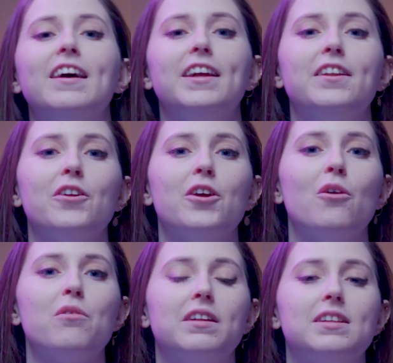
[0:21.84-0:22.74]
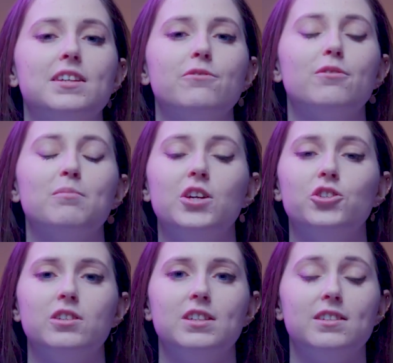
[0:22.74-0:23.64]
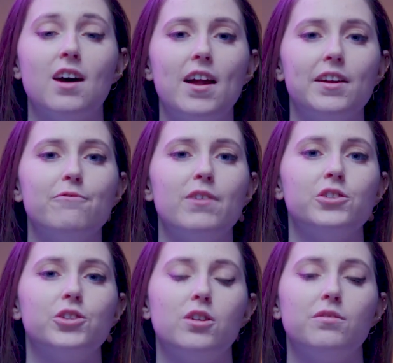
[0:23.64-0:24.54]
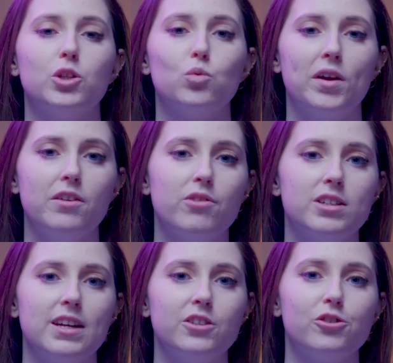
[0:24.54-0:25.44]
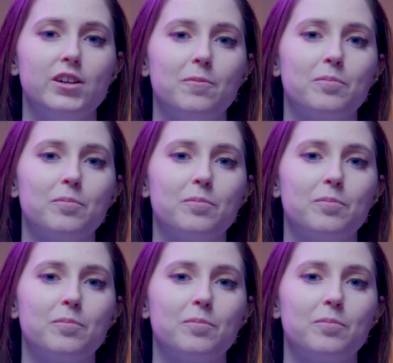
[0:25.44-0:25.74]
Did you know that disinformation is not an invention of the 21st century?